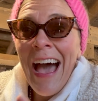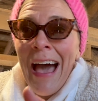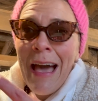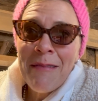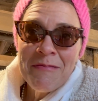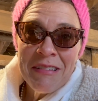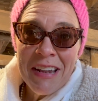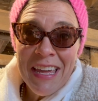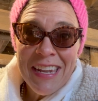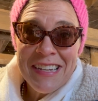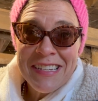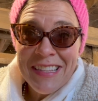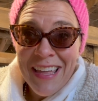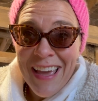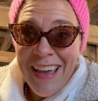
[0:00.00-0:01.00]
I'm gonna head
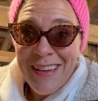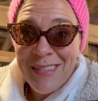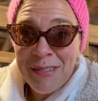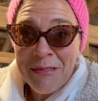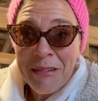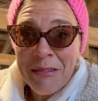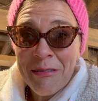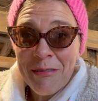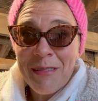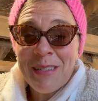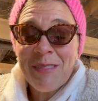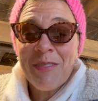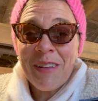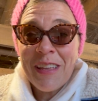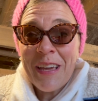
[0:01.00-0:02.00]
into the house to record this
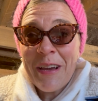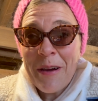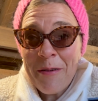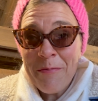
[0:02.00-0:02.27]
video,